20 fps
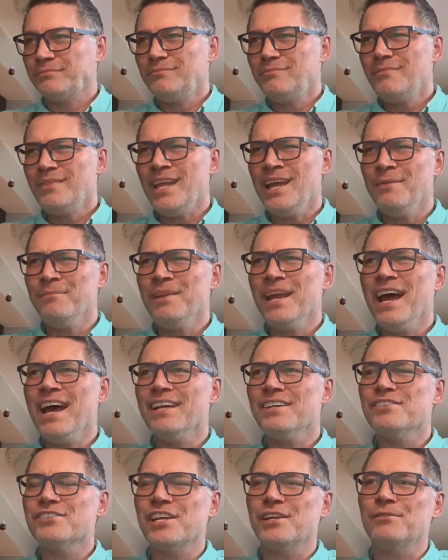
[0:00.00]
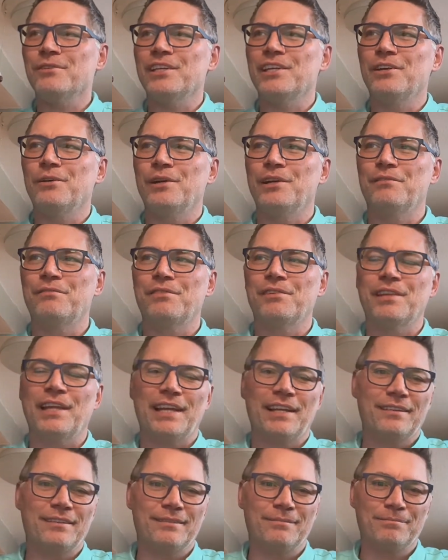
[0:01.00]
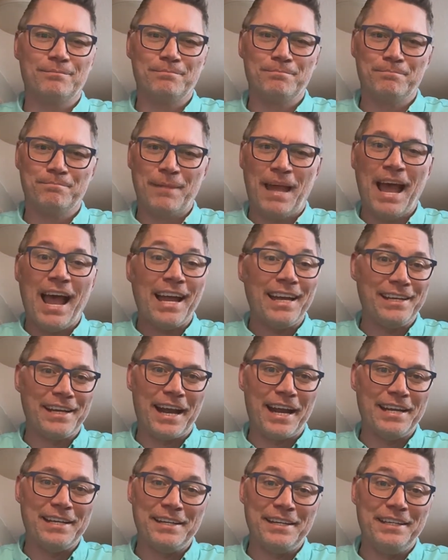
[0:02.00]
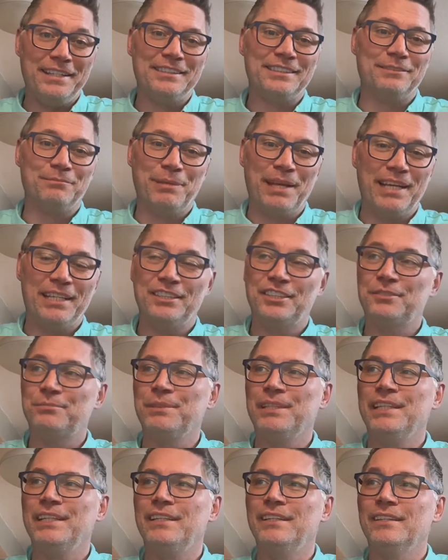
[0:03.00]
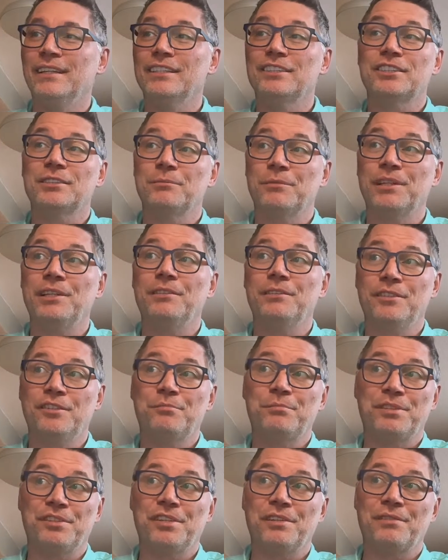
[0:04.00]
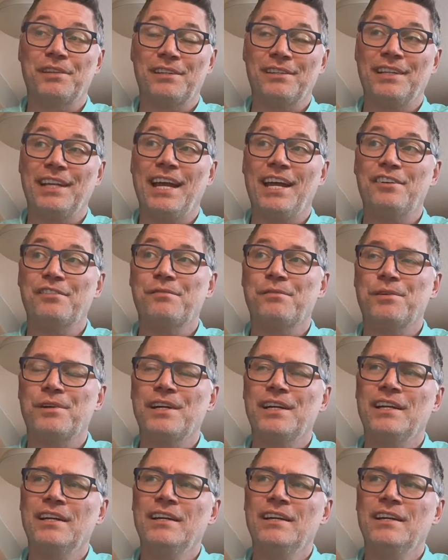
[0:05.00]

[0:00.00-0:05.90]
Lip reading: I'm not generally going for like high 90s in page speed unless someone specifically asked for it.